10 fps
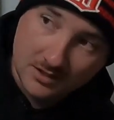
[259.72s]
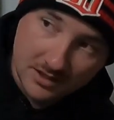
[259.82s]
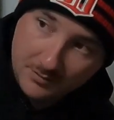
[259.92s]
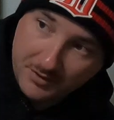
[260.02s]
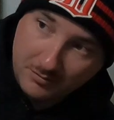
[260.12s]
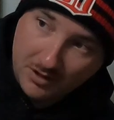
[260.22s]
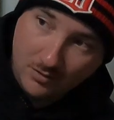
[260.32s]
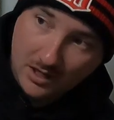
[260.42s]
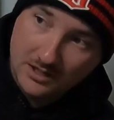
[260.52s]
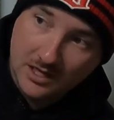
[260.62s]
dipping my
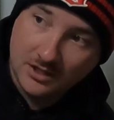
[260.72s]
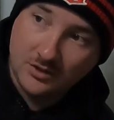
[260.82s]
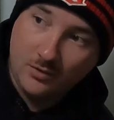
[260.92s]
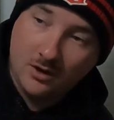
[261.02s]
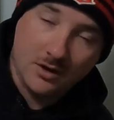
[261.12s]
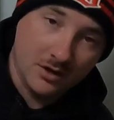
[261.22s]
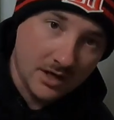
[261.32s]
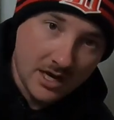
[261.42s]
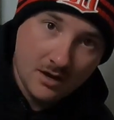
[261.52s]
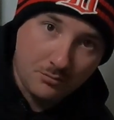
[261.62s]
rod down in the
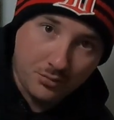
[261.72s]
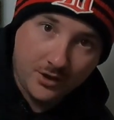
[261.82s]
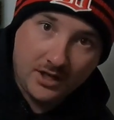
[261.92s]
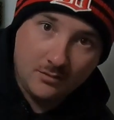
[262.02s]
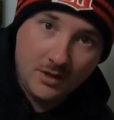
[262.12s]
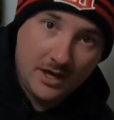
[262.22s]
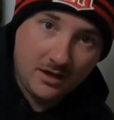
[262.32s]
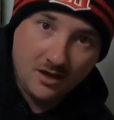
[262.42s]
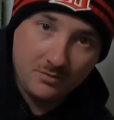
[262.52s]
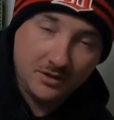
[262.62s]
water, bringing it
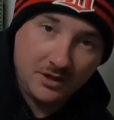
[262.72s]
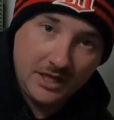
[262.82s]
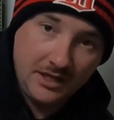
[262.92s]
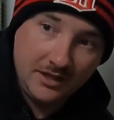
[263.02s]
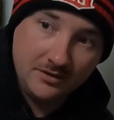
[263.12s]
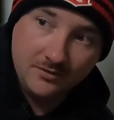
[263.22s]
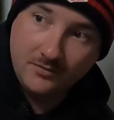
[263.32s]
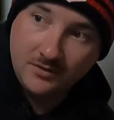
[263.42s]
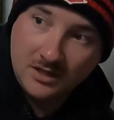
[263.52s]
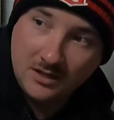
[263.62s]
back up in
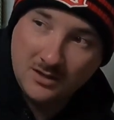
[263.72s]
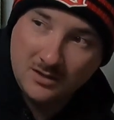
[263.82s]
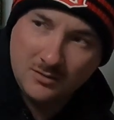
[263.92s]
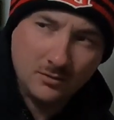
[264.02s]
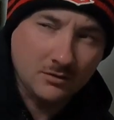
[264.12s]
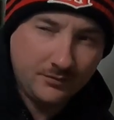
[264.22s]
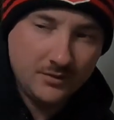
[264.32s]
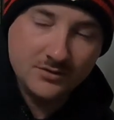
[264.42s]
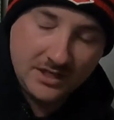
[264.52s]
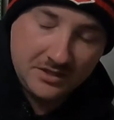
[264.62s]
negative, or
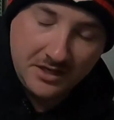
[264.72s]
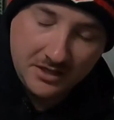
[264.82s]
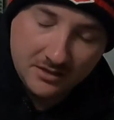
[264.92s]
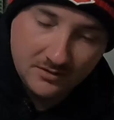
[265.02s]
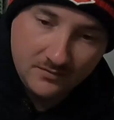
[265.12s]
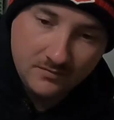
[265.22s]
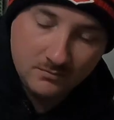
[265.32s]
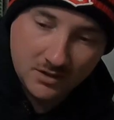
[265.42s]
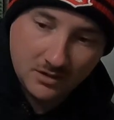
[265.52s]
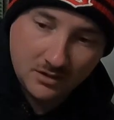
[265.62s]
feels like negative
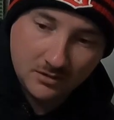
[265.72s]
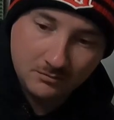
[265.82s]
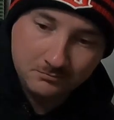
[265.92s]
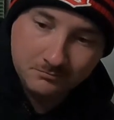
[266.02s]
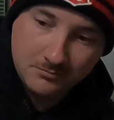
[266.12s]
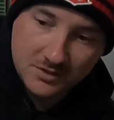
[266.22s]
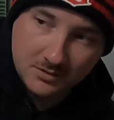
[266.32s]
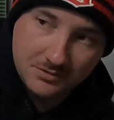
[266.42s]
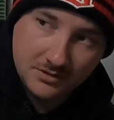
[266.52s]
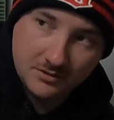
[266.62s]

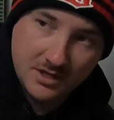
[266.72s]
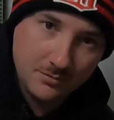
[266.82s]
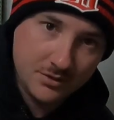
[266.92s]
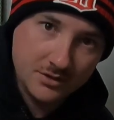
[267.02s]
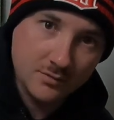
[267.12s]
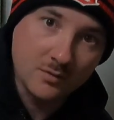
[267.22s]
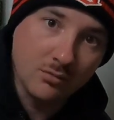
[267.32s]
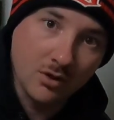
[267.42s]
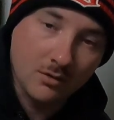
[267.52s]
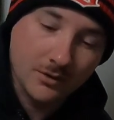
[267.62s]
sub-zero temperatures with
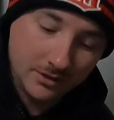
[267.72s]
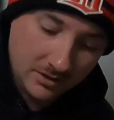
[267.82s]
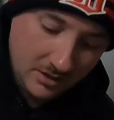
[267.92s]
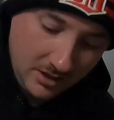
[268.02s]
blowing